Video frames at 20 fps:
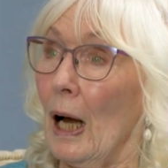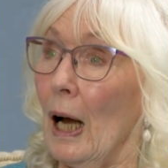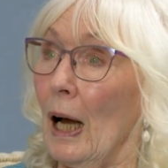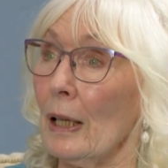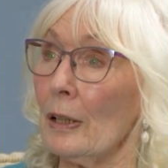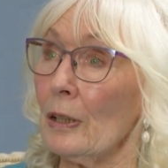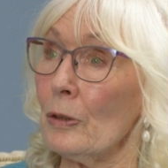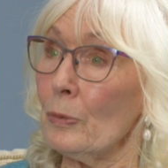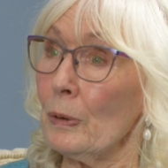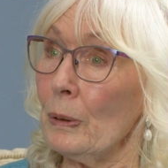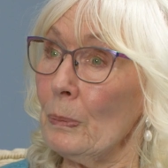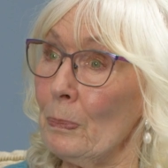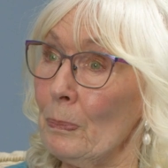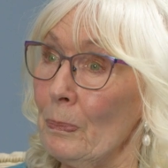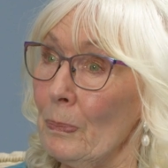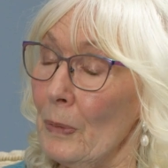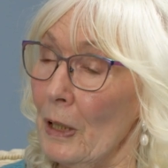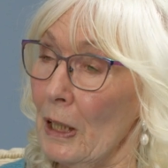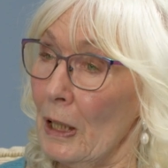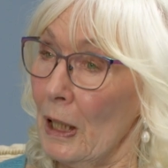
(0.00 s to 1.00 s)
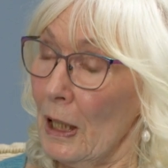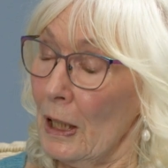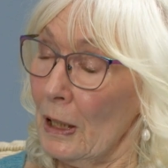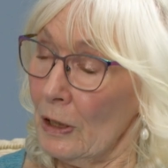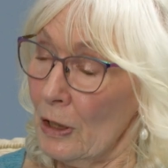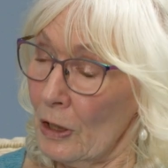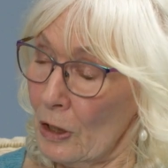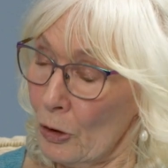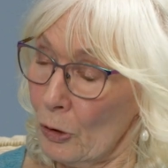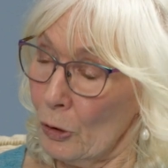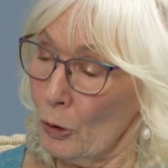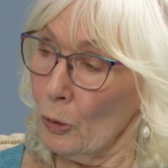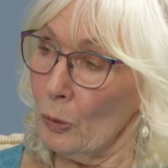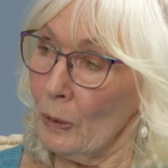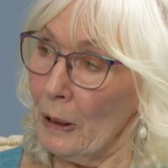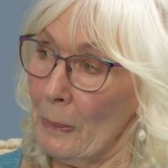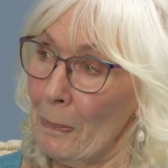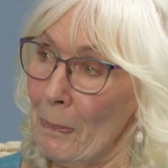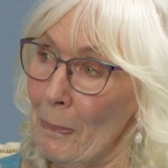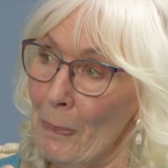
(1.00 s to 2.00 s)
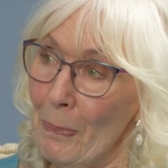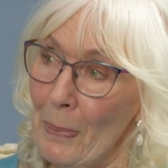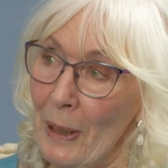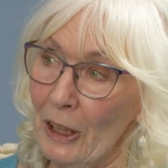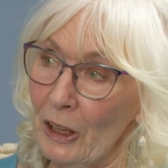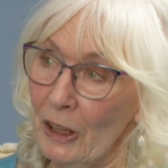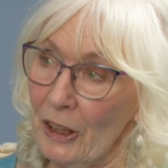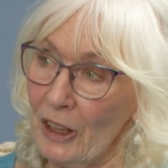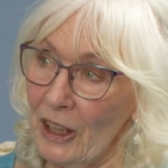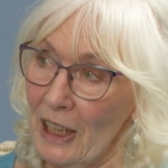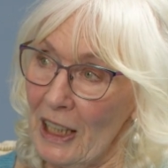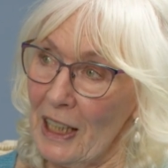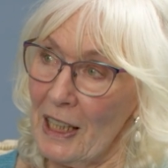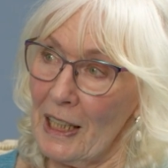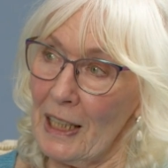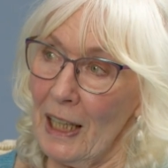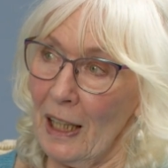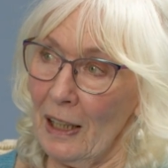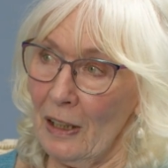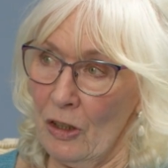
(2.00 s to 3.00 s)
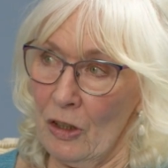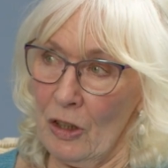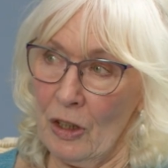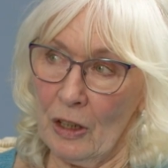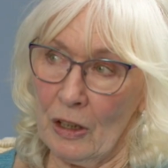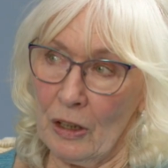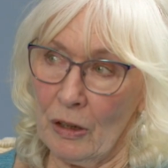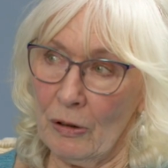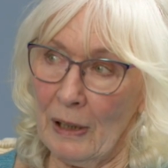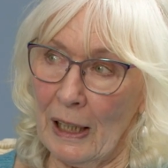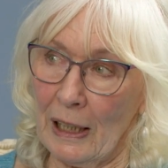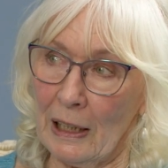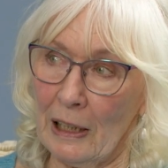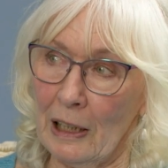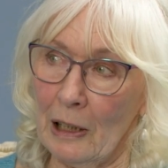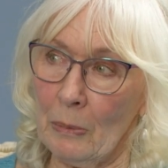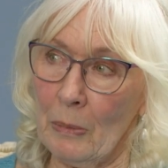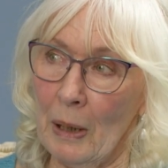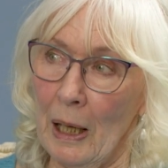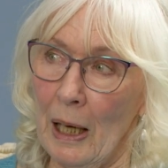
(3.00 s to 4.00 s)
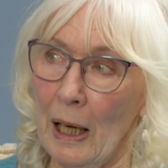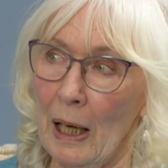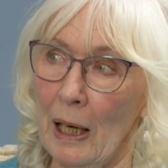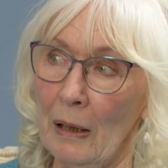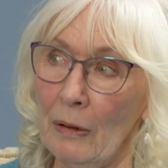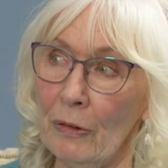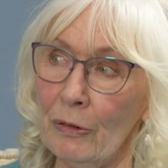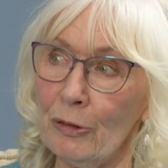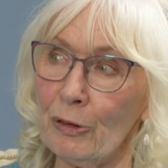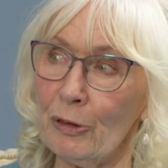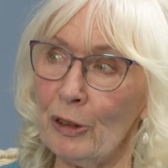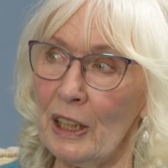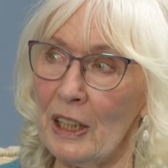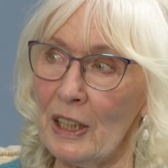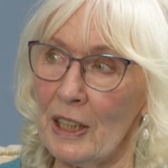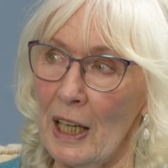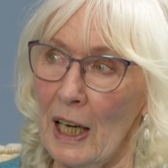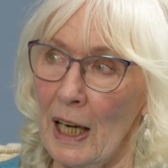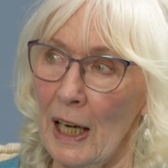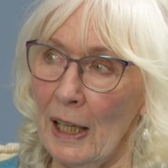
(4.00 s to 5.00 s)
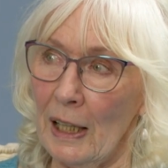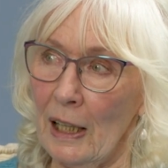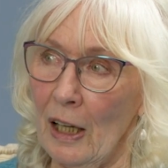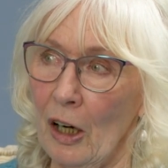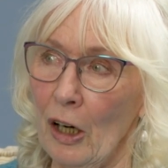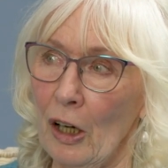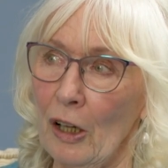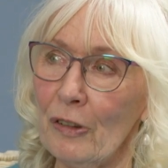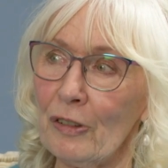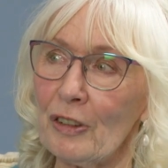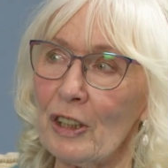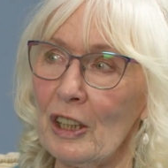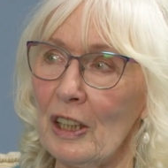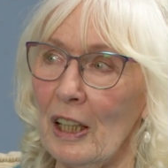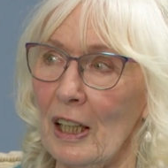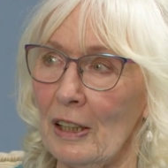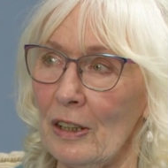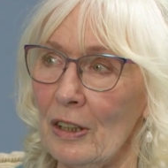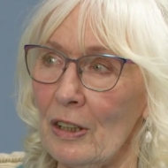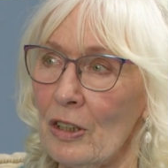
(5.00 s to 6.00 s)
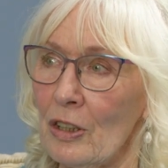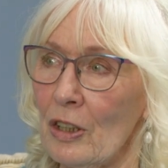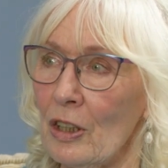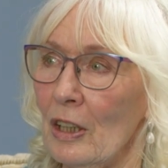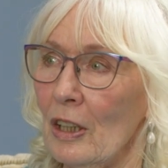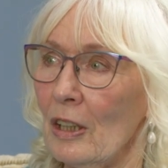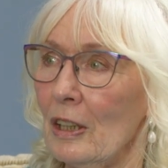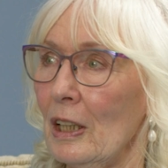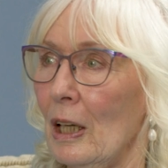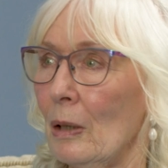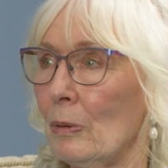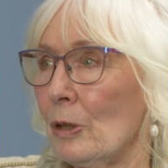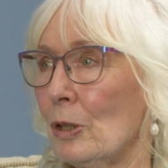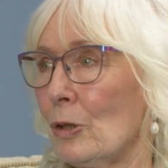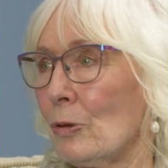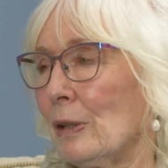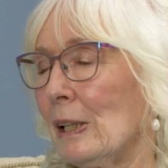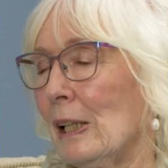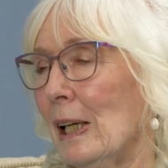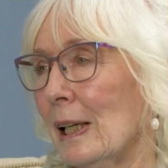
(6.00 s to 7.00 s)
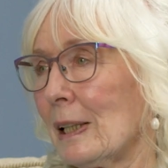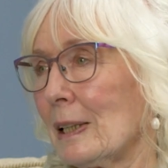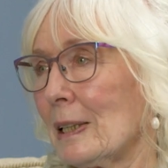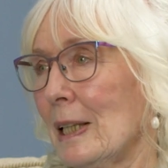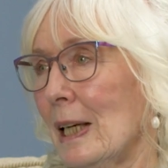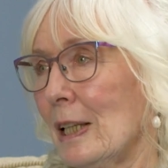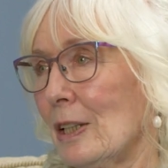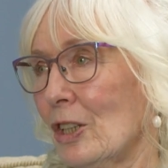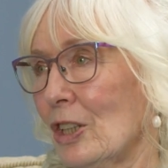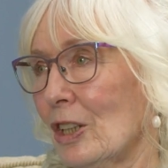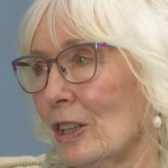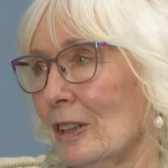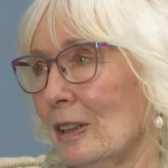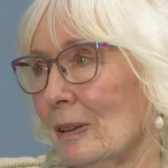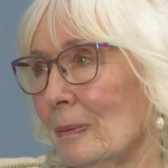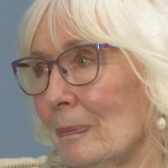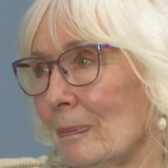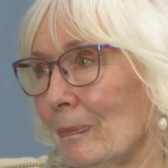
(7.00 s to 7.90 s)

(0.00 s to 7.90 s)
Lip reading: And we, in the school, we built this into the curriculum. Every day after lunch, there was relaxation.